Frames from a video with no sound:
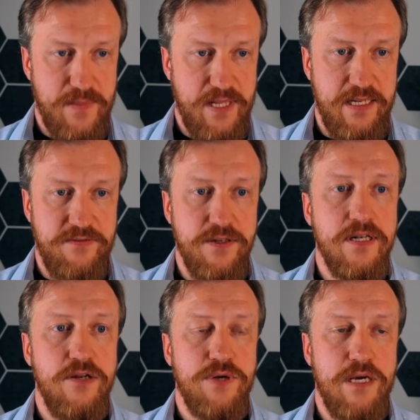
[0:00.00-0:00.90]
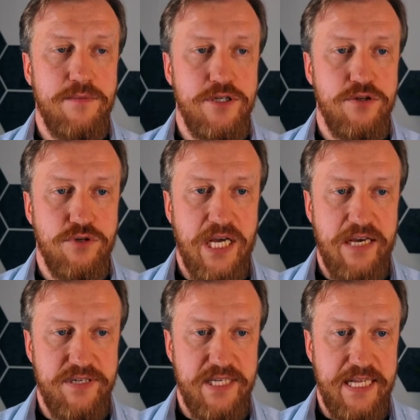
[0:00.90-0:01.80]
I definitely recommend you to
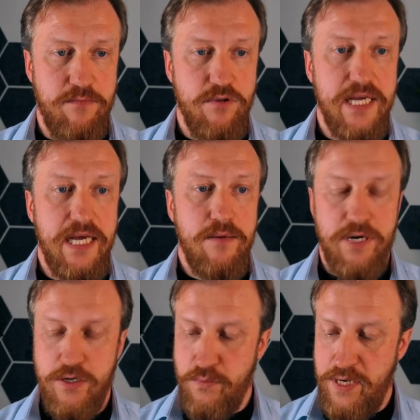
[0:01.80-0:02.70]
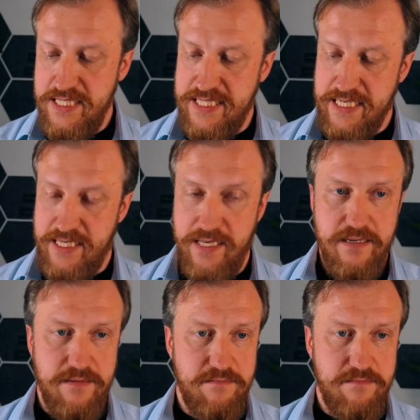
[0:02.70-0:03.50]
have it enabled. But one setting